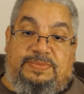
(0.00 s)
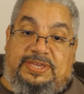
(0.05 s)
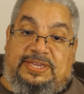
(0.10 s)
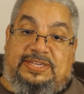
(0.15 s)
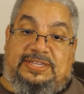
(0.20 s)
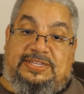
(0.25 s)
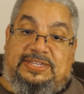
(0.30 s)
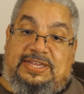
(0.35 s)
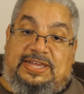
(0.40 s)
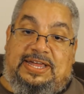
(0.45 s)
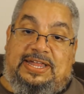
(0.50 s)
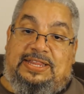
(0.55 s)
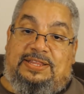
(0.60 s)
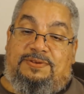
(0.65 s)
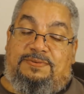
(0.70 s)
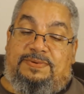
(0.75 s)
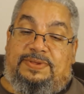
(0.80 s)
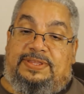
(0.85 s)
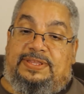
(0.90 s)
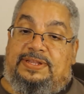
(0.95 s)
to make
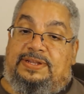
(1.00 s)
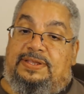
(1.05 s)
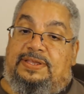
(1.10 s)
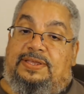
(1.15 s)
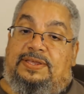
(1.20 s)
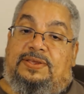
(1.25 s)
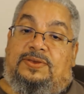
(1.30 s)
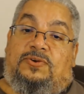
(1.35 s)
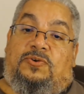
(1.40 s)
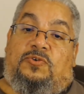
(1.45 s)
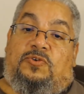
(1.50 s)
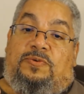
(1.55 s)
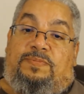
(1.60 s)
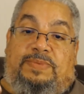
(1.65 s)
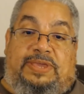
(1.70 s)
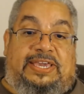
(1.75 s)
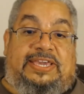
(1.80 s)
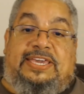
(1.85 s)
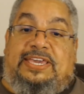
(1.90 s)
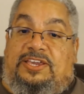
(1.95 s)
$1 with it, or
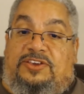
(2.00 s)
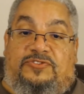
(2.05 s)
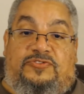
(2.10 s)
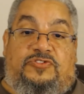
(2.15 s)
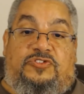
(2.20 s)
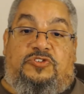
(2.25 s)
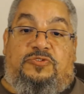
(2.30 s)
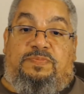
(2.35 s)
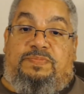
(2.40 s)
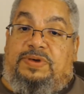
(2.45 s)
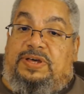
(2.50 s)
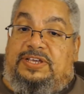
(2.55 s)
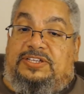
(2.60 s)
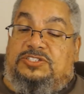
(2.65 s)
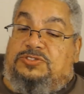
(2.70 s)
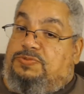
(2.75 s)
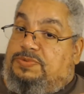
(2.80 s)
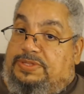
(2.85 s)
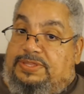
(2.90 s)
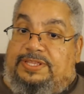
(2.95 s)
making a few
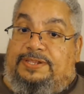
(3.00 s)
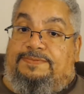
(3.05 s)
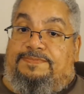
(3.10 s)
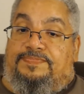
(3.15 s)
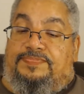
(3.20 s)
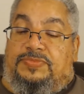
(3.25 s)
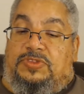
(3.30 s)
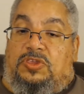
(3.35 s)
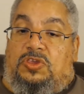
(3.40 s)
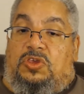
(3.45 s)
bucks with it,